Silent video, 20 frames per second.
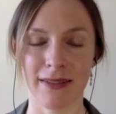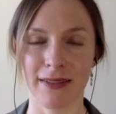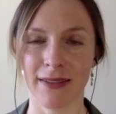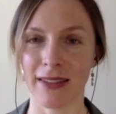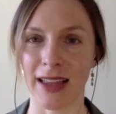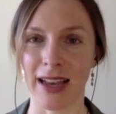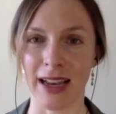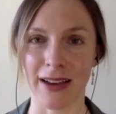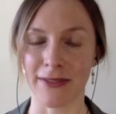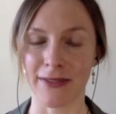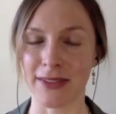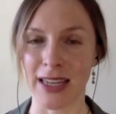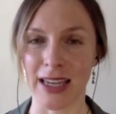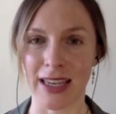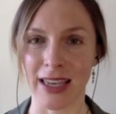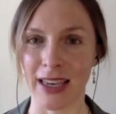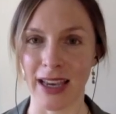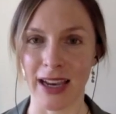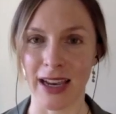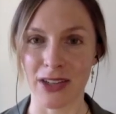lack of
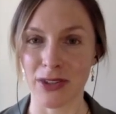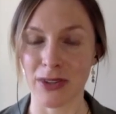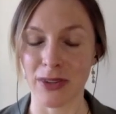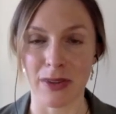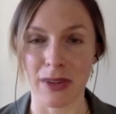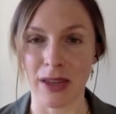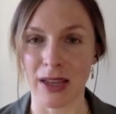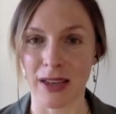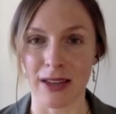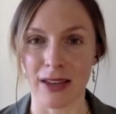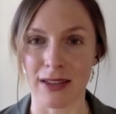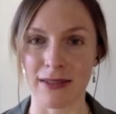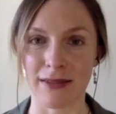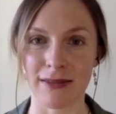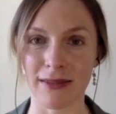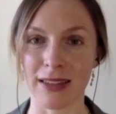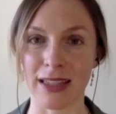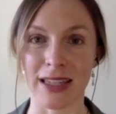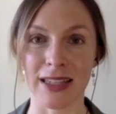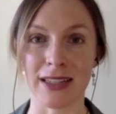taking action that could
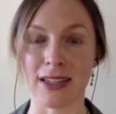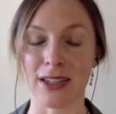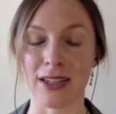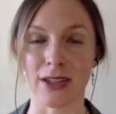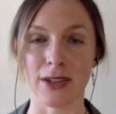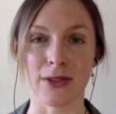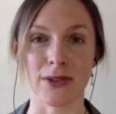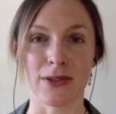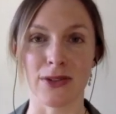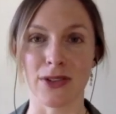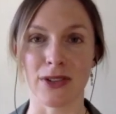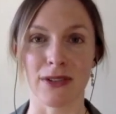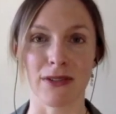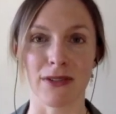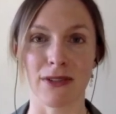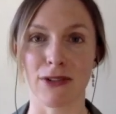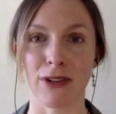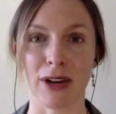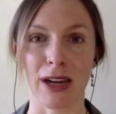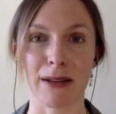lead to huge and
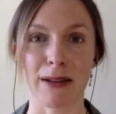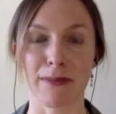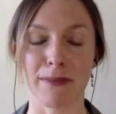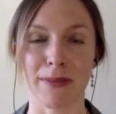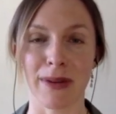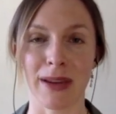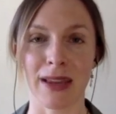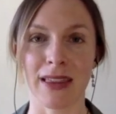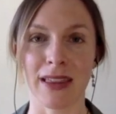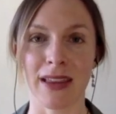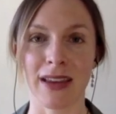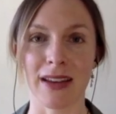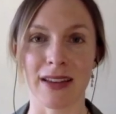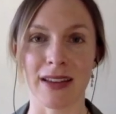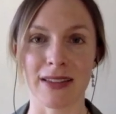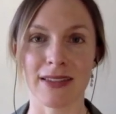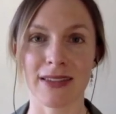great big things.